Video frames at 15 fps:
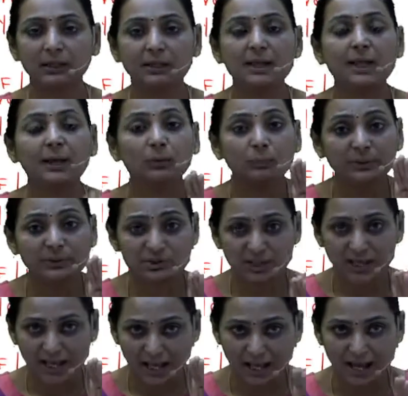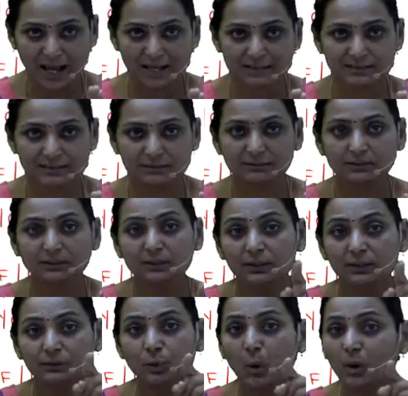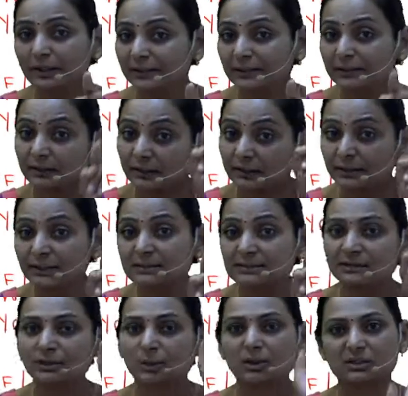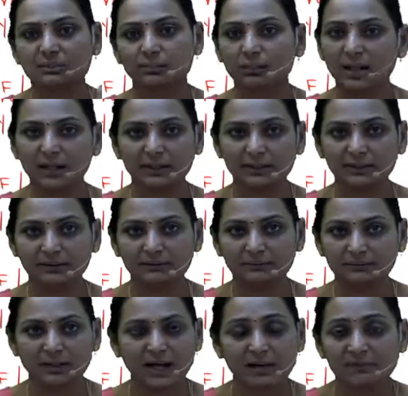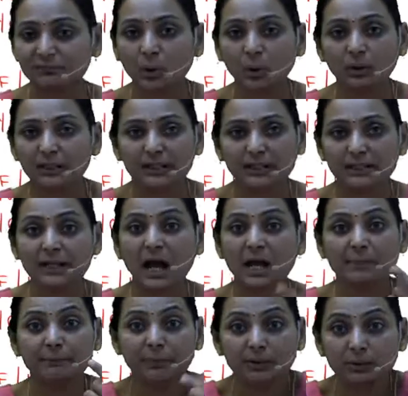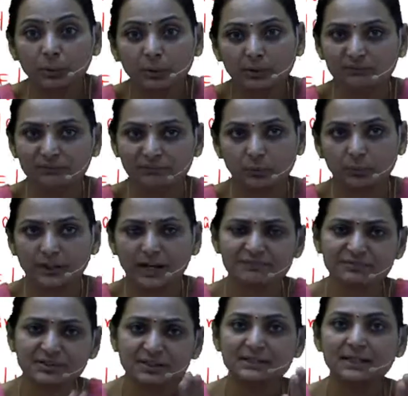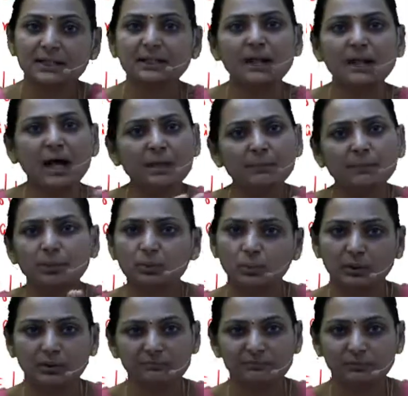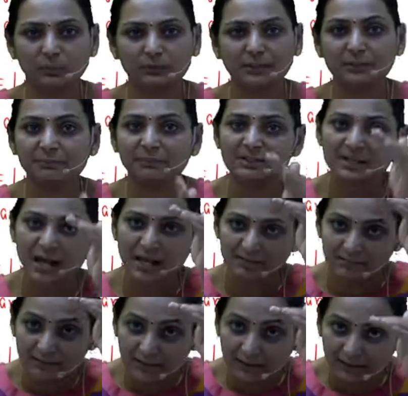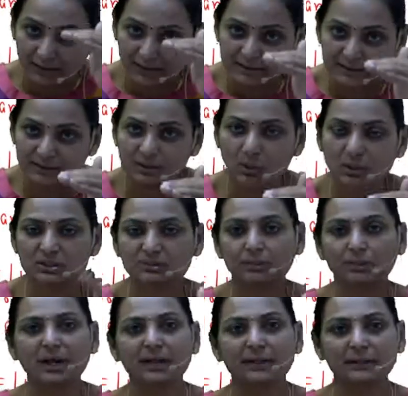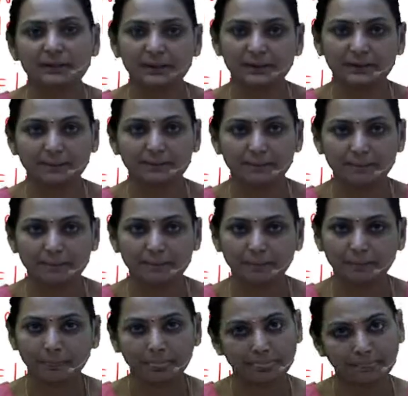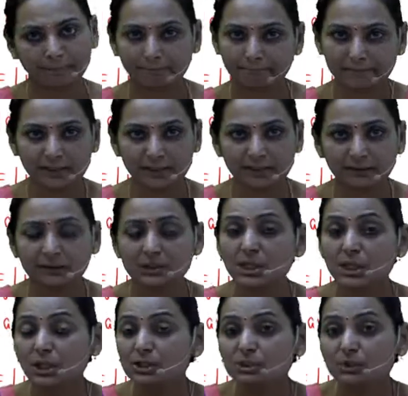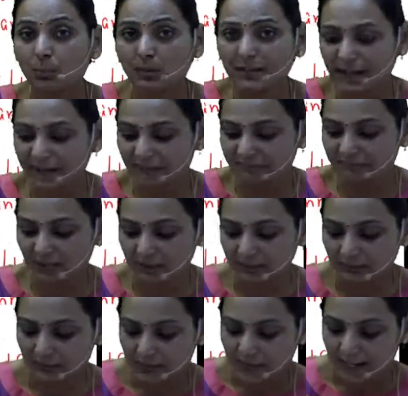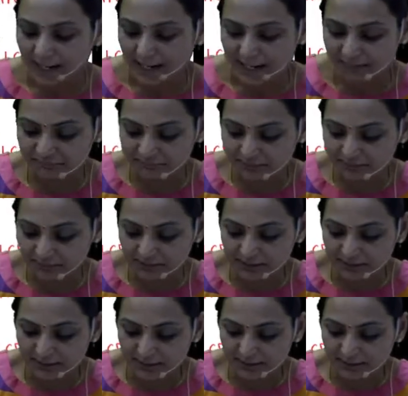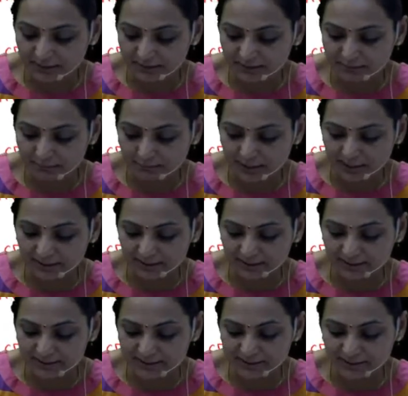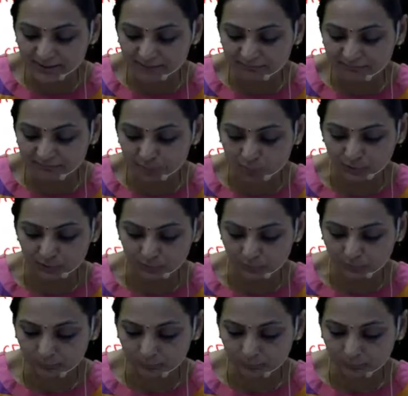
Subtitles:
which has not increased the osmolarity. I have not taken hypertonic fluid, I have just taken a hypotonic fluid. That means I have decreased the osmolarity. Clear? So what I have done, I have increased my ECF volume.